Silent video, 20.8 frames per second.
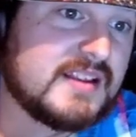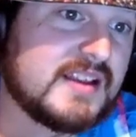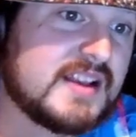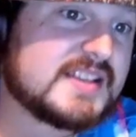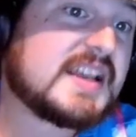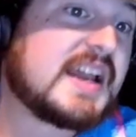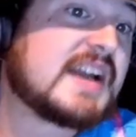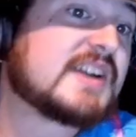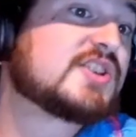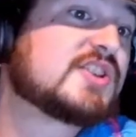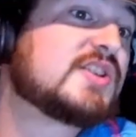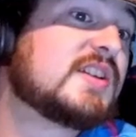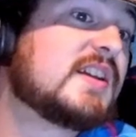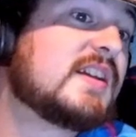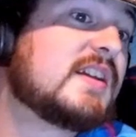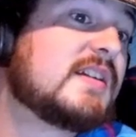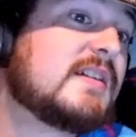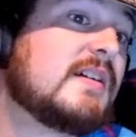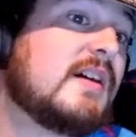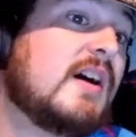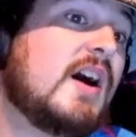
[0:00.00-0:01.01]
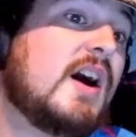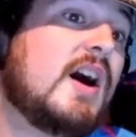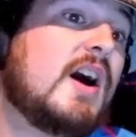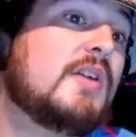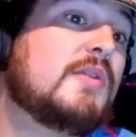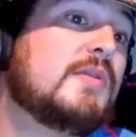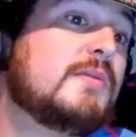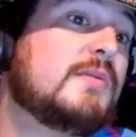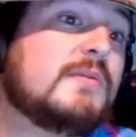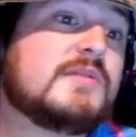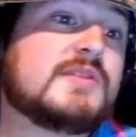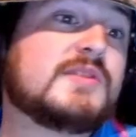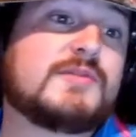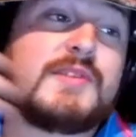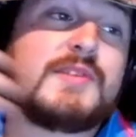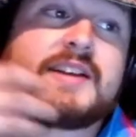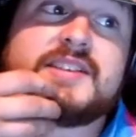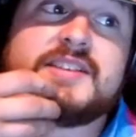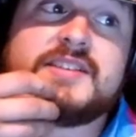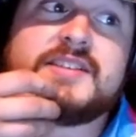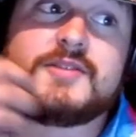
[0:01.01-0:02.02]
It's actually uh,
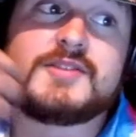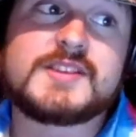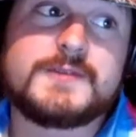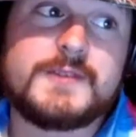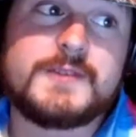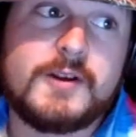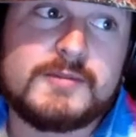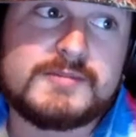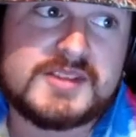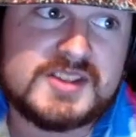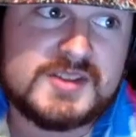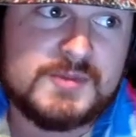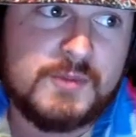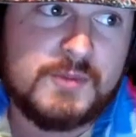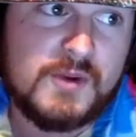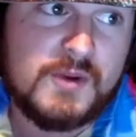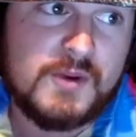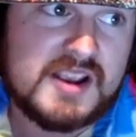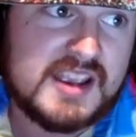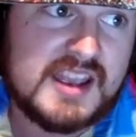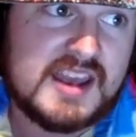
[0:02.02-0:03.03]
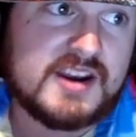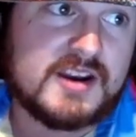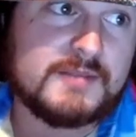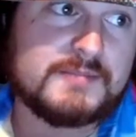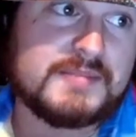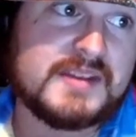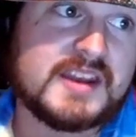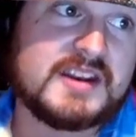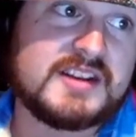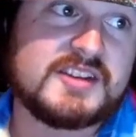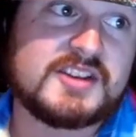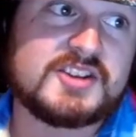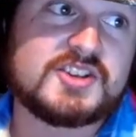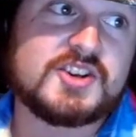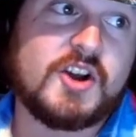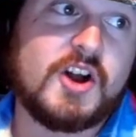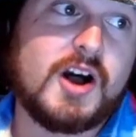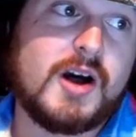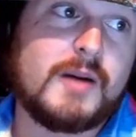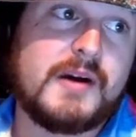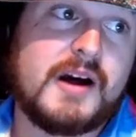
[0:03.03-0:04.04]
directing those films is why he ended up getting the
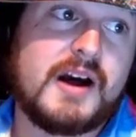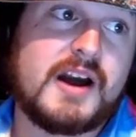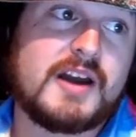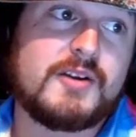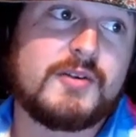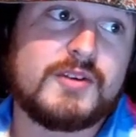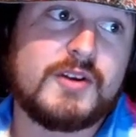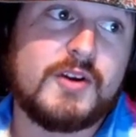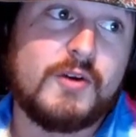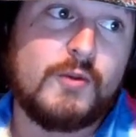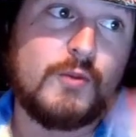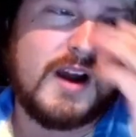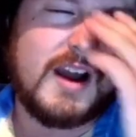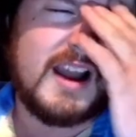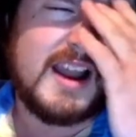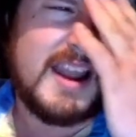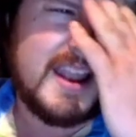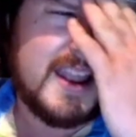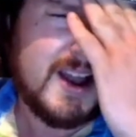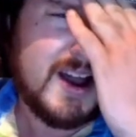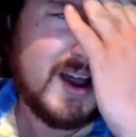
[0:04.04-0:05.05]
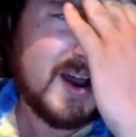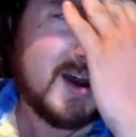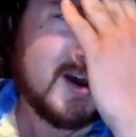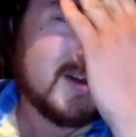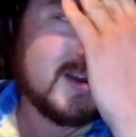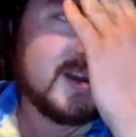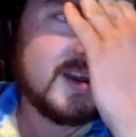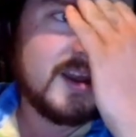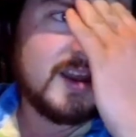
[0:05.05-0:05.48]
job. I don't know why uh,